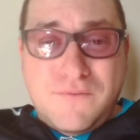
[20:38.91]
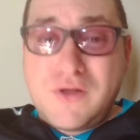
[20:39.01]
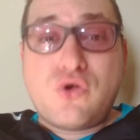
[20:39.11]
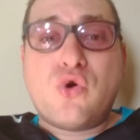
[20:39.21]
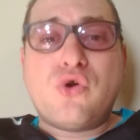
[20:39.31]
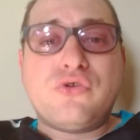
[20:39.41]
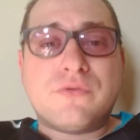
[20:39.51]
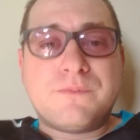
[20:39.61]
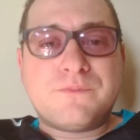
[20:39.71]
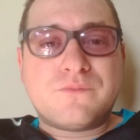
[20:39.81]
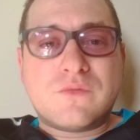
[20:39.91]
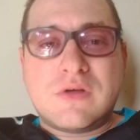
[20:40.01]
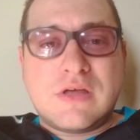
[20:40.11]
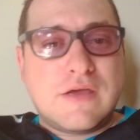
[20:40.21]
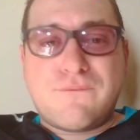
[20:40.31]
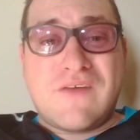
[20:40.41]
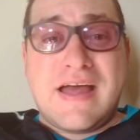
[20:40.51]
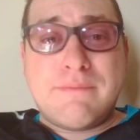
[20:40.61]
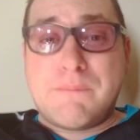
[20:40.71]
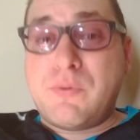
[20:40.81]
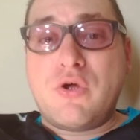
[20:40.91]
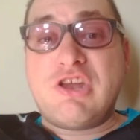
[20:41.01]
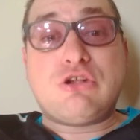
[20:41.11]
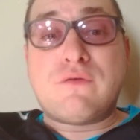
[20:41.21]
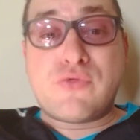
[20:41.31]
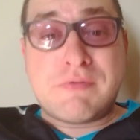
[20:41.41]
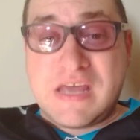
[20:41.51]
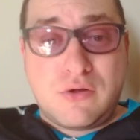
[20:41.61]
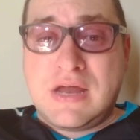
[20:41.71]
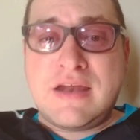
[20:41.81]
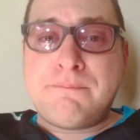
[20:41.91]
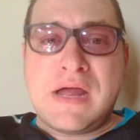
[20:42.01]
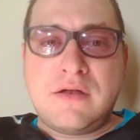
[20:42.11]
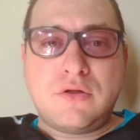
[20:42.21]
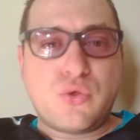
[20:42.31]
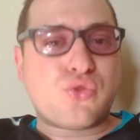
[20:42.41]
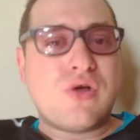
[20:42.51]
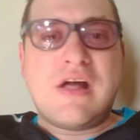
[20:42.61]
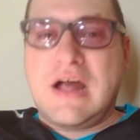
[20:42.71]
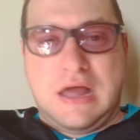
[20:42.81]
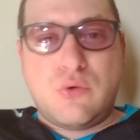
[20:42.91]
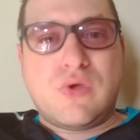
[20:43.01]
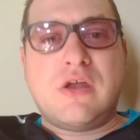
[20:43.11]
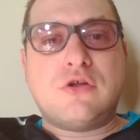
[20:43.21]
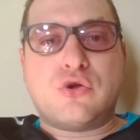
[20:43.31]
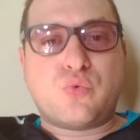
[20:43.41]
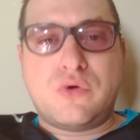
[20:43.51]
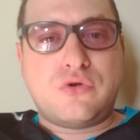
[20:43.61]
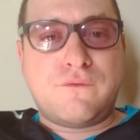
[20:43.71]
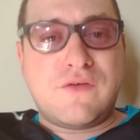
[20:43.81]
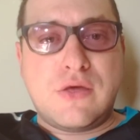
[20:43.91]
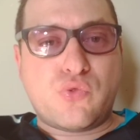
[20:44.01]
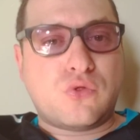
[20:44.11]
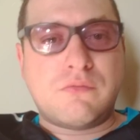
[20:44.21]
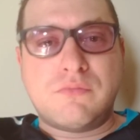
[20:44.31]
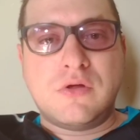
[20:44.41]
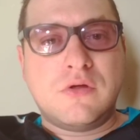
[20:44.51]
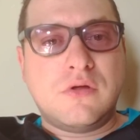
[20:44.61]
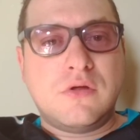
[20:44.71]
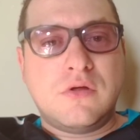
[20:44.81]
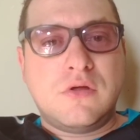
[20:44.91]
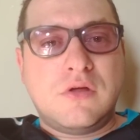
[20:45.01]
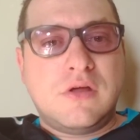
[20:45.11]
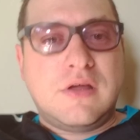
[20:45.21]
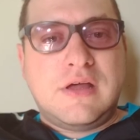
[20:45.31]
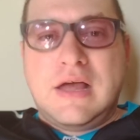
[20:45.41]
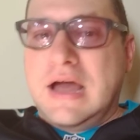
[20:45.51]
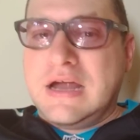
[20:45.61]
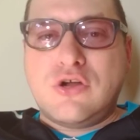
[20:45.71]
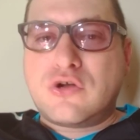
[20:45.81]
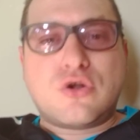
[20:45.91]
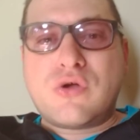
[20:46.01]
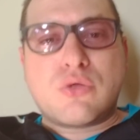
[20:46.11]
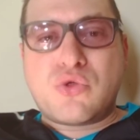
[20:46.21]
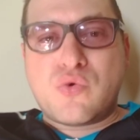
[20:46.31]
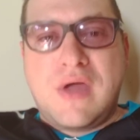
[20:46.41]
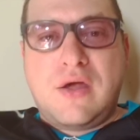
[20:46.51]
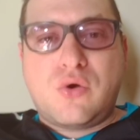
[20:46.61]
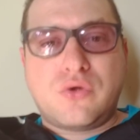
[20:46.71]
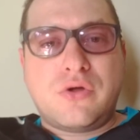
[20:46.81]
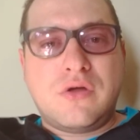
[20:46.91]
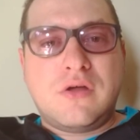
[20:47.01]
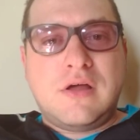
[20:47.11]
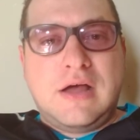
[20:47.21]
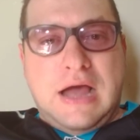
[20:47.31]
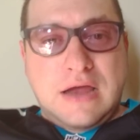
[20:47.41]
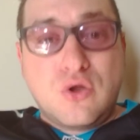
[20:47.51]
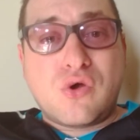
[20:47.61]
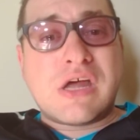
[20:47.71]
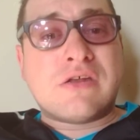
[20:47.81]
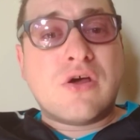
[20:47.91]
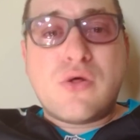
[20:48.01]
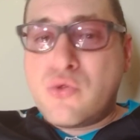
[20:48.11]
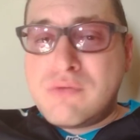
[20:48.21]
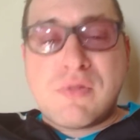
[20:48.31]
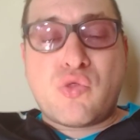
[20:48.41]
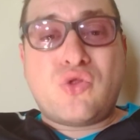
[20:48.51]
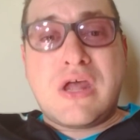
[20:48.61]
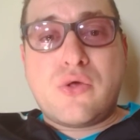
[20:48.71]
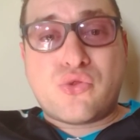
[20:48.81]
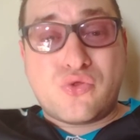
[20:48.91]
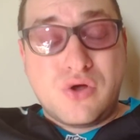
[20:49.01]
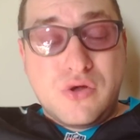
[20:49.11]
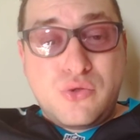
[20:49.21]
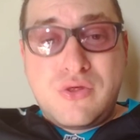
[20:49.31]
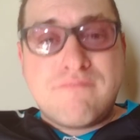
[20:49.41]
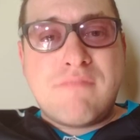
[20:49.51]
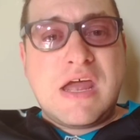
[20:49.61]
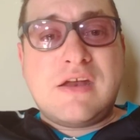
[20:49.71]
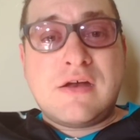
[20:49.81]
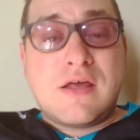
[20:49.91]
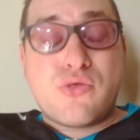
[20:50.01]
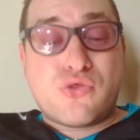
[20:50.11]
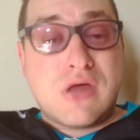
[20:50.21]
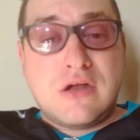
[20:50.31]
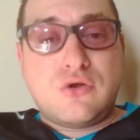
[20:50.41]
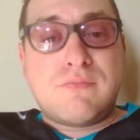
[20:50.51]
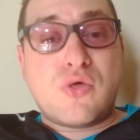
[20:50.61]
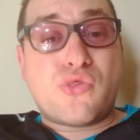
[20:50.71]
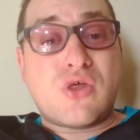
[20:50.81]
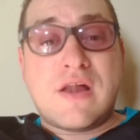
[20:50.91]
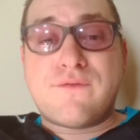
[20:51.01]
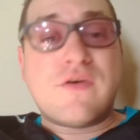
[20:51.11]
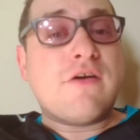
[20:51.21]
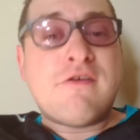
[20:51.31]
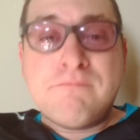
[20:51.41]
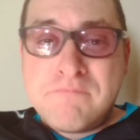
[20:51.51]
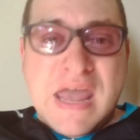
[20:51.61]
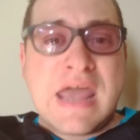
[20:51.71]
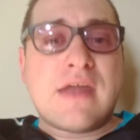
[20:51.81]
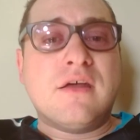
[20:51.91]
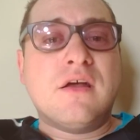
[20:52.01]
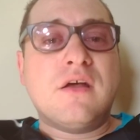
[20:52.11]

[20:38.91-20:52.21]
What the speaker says: good. If I'm an opponent of the Carolina Panthers, I really don't want to face them. I don't look at the record. I look at the mistakes they made and I say to myself, man,